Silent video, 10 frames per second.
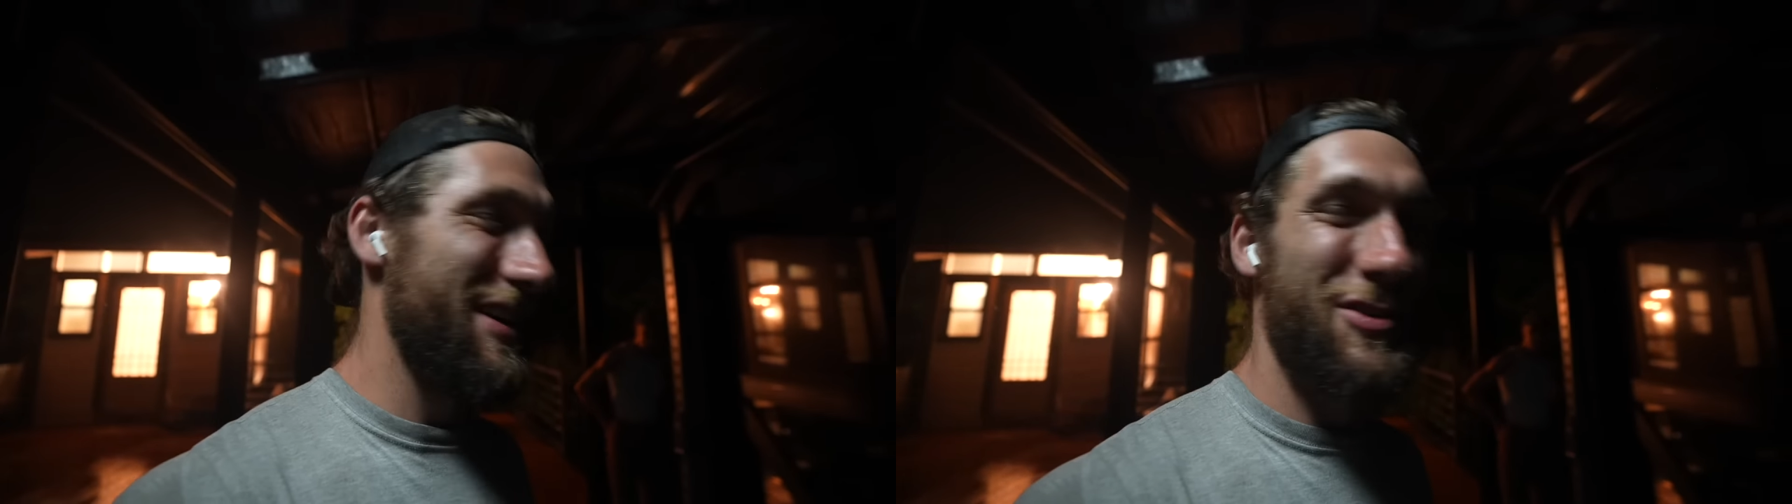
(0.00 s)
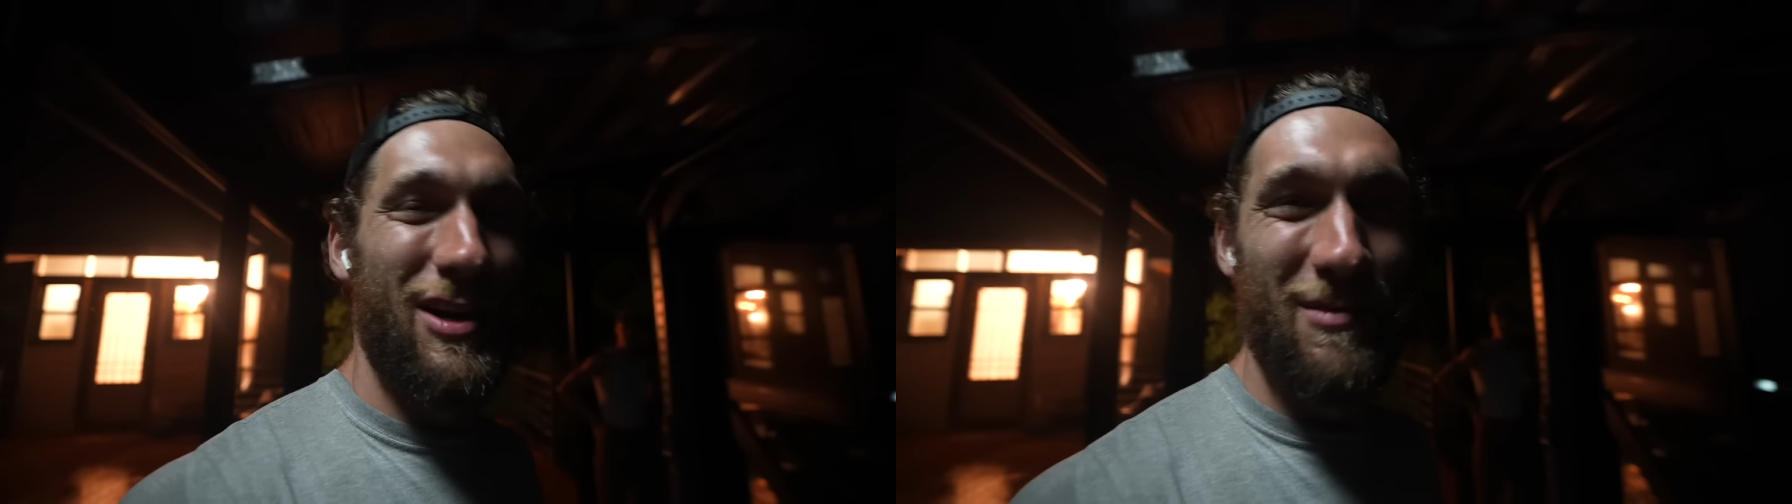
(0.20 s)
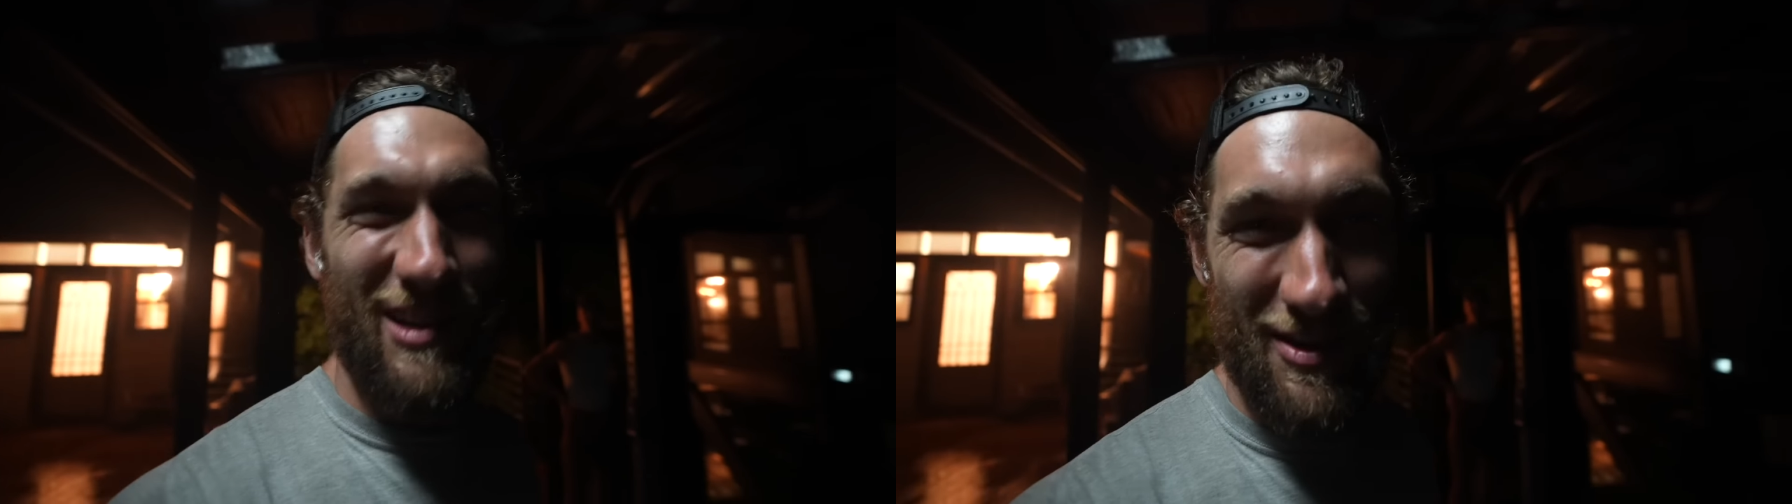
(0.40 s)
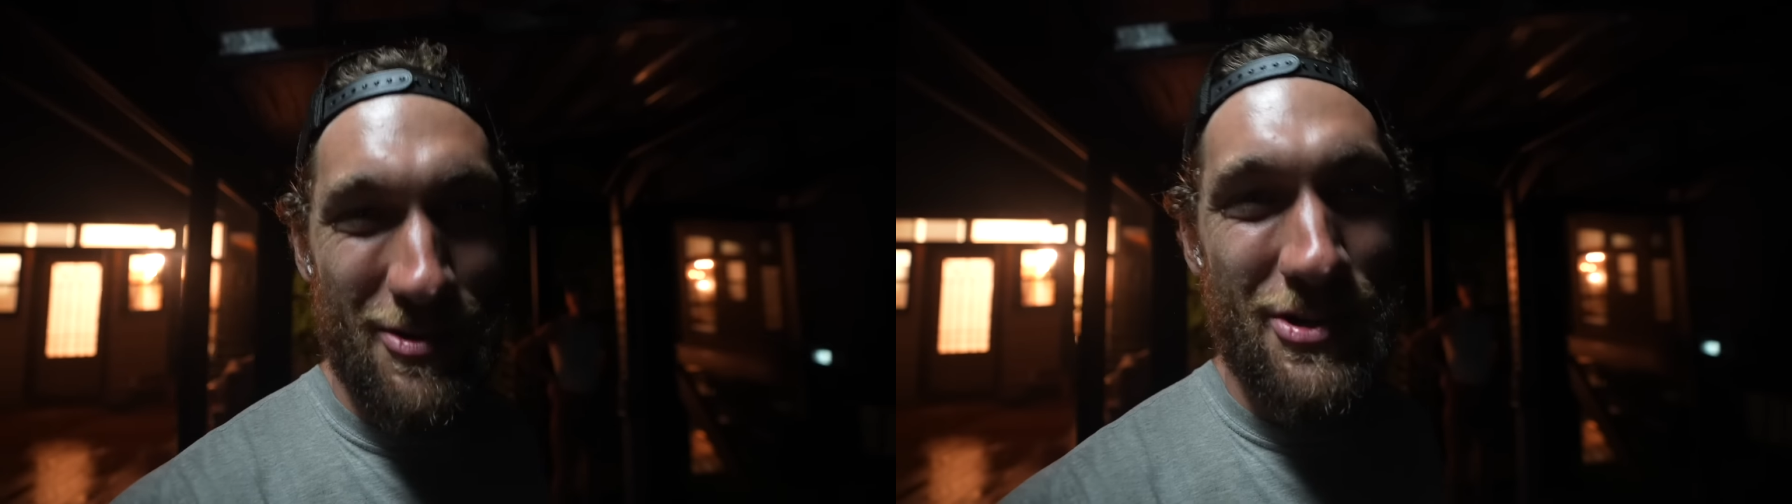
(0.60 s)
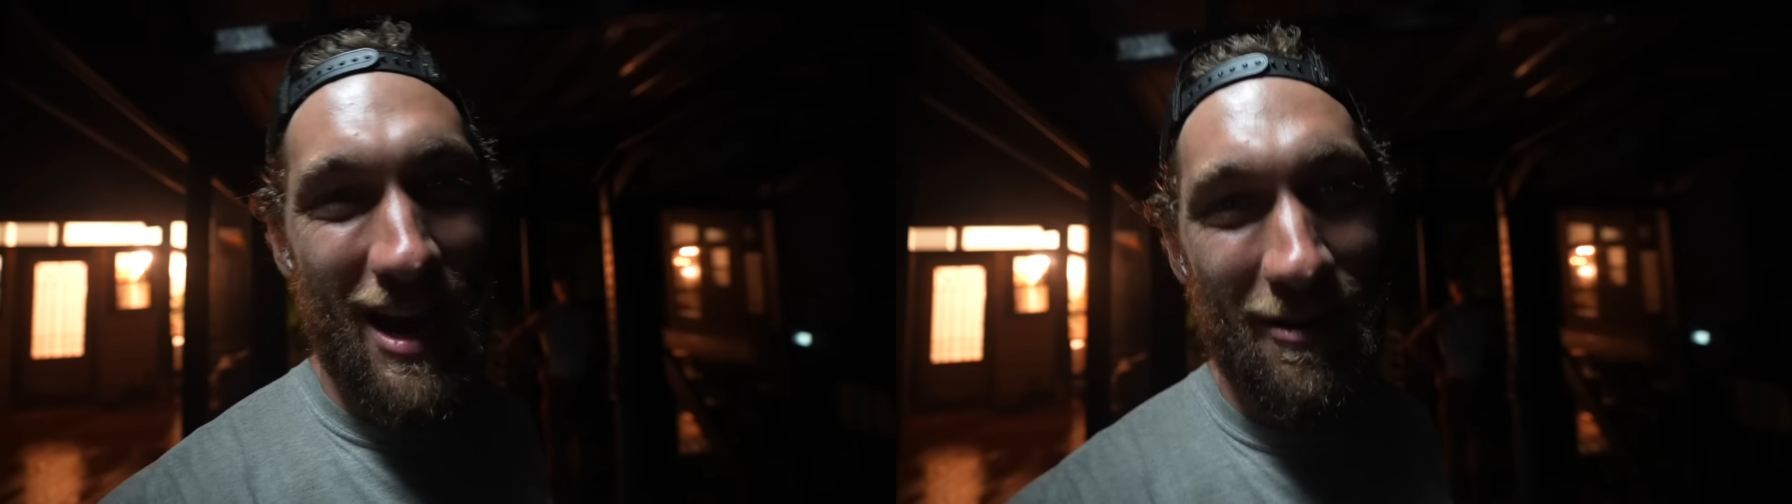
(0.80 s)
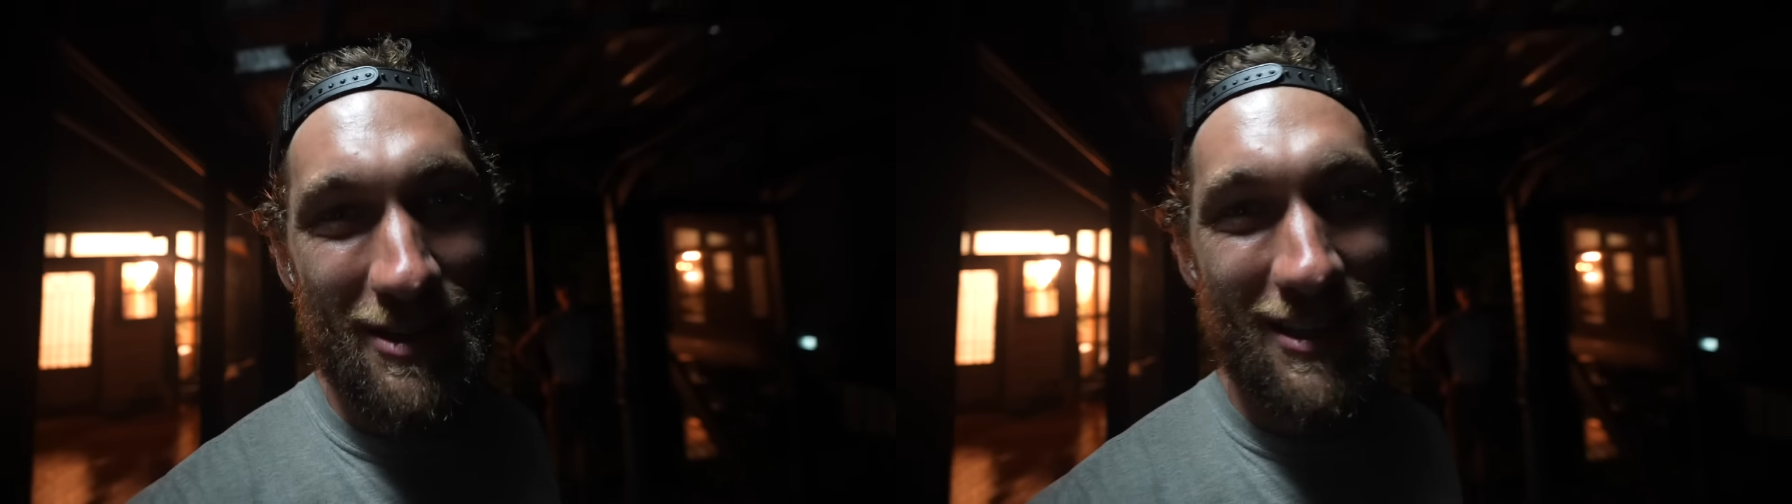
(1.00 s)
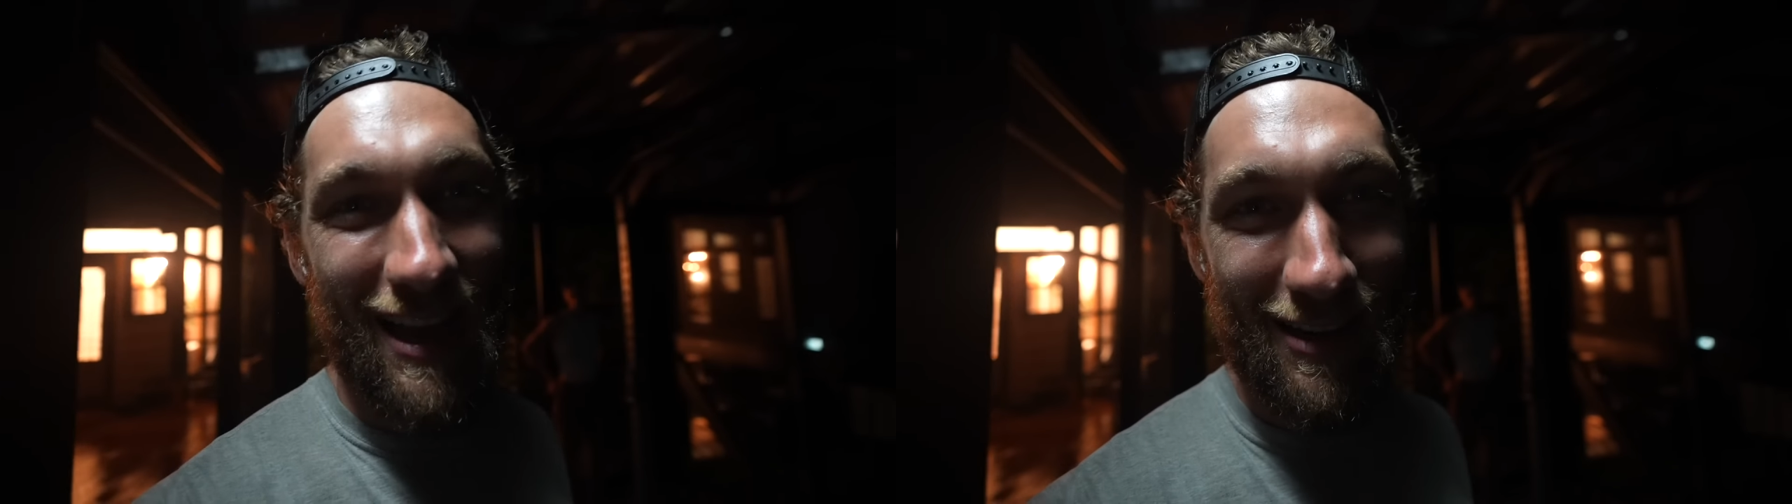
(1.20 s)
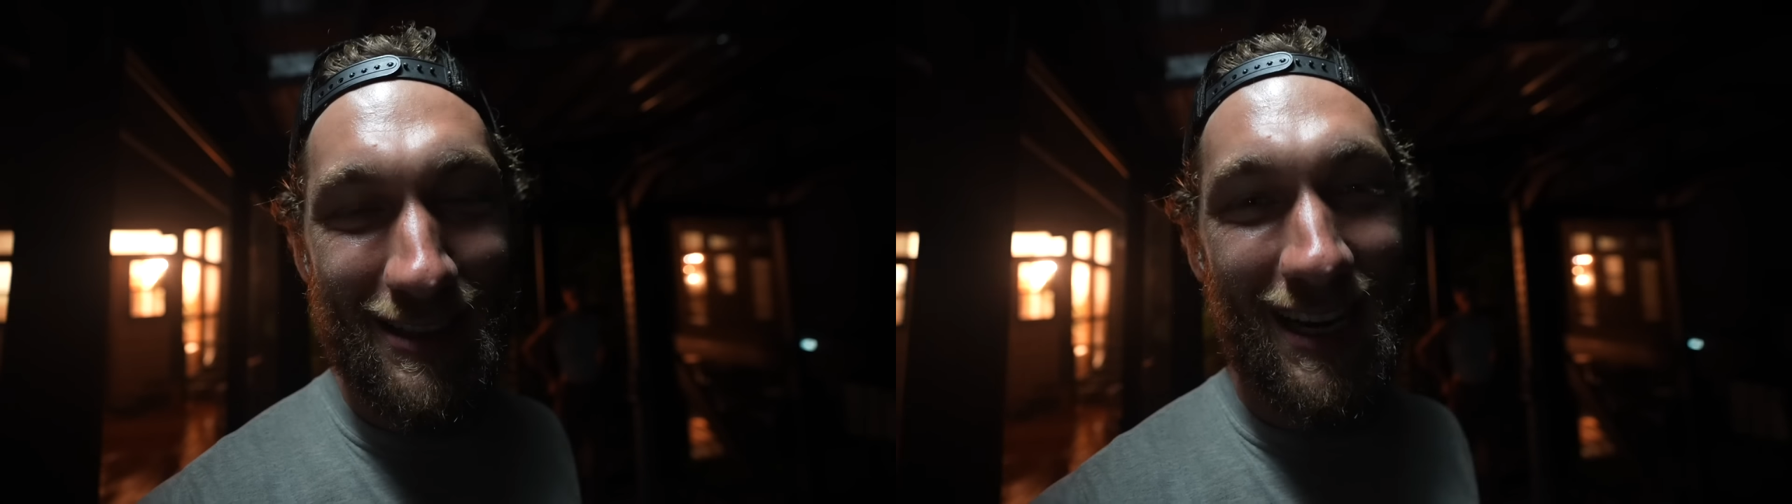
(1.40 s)
like trying to reduce showers
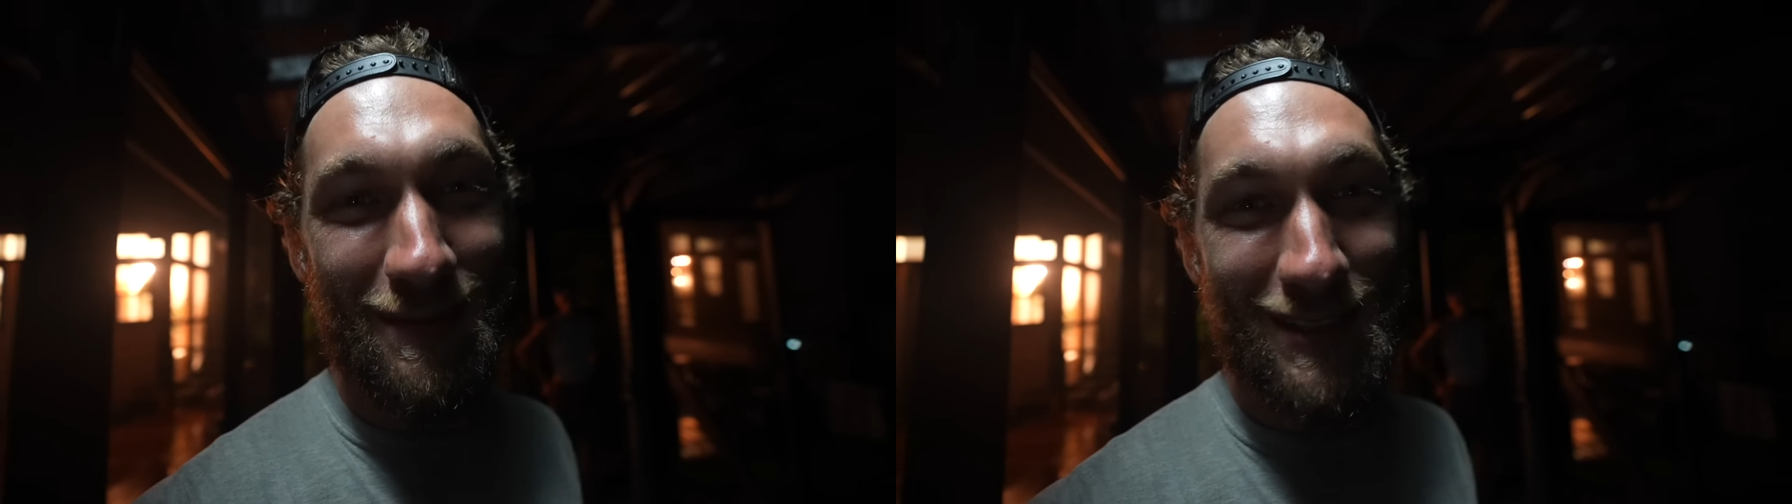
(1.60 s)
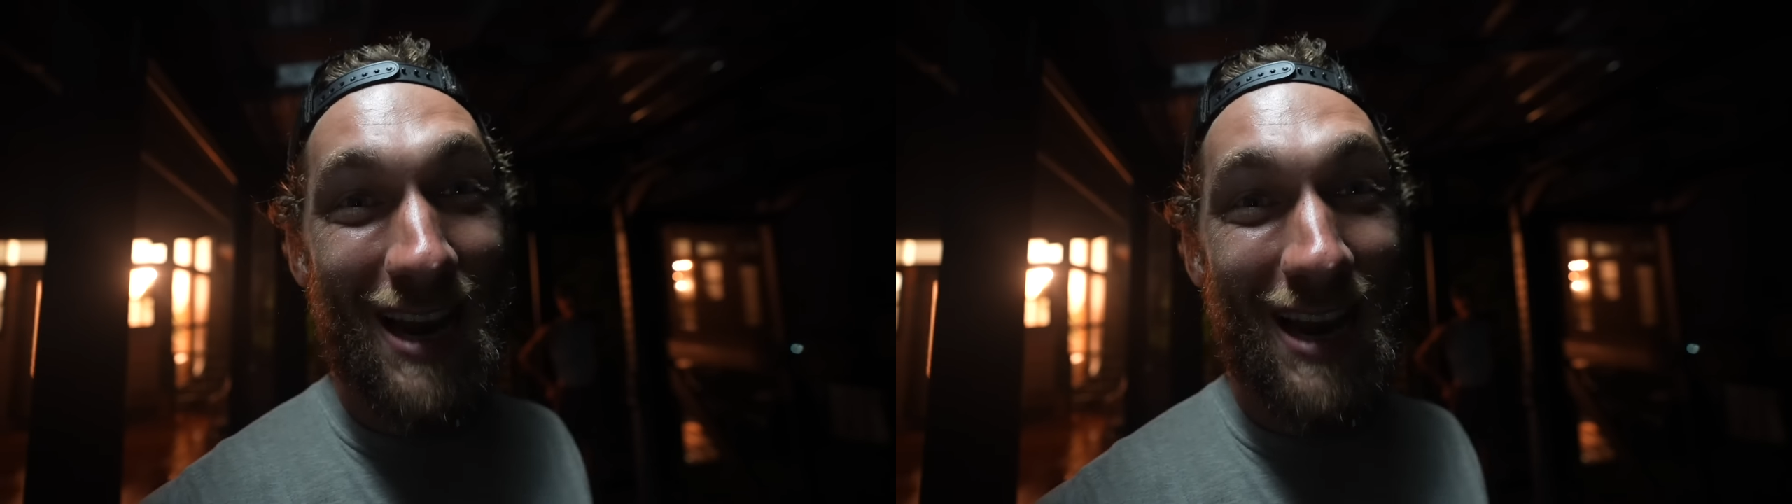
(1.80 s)
at all times.